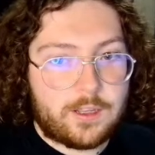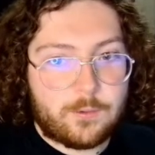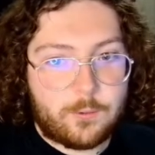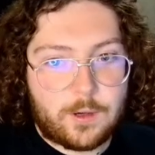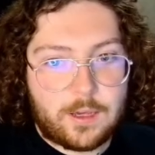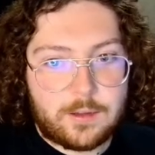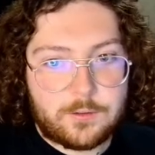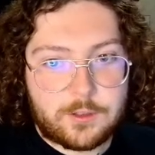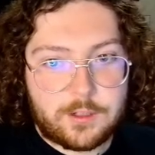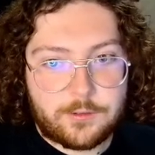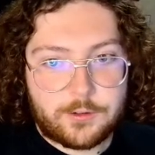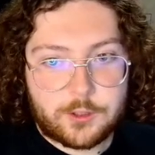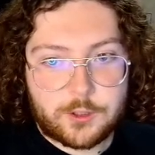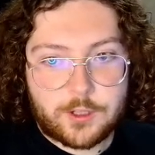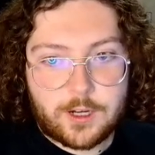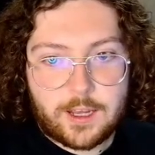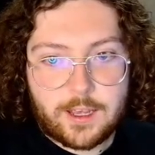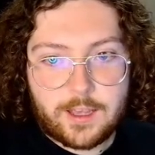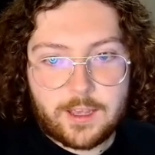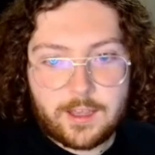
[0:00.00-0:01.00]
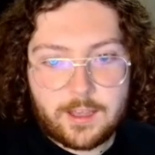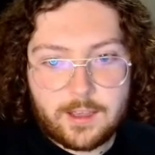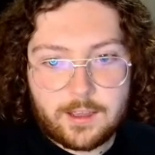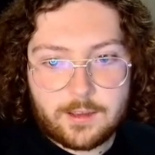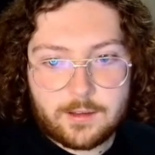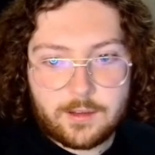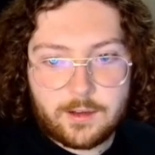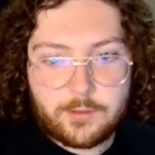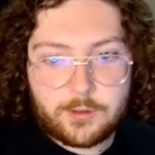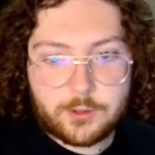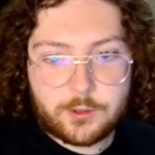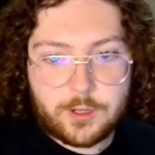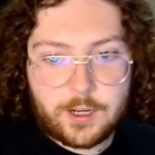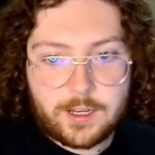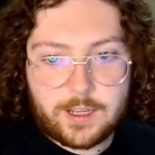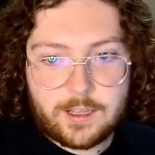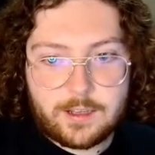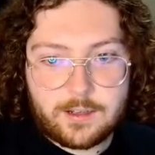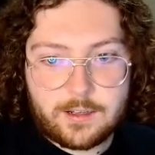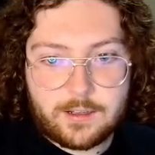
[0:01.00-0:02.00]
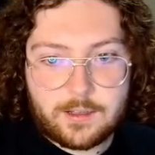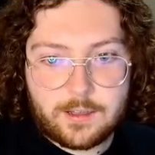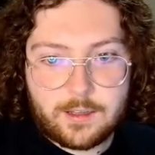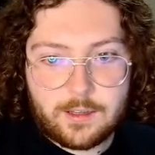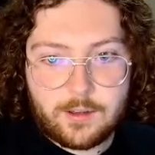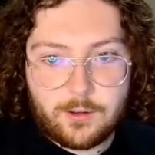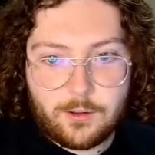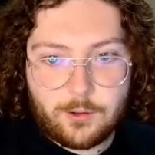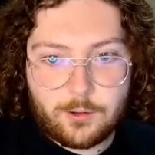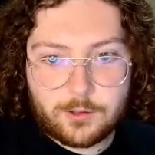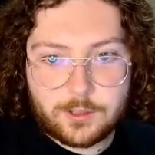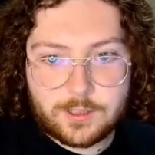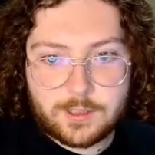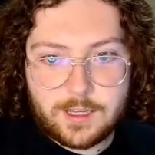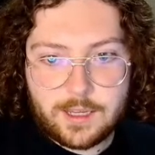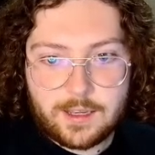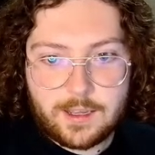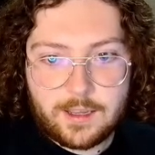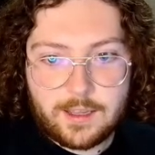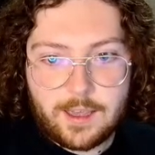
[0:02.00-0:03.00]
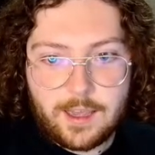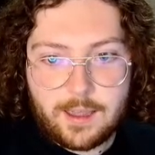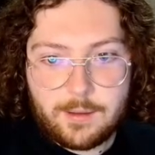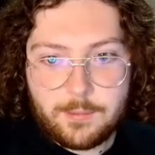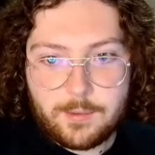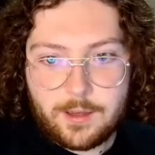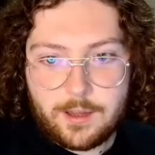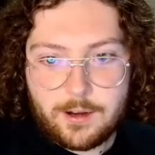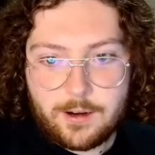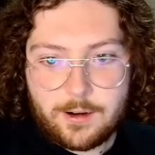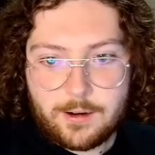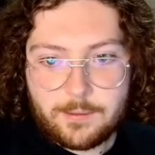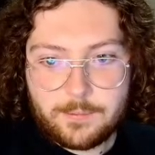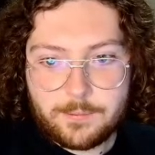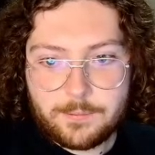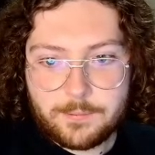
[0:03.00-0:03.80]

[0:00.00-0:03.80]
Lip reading: Waves, you ever try getting into the old Sega Game Gear?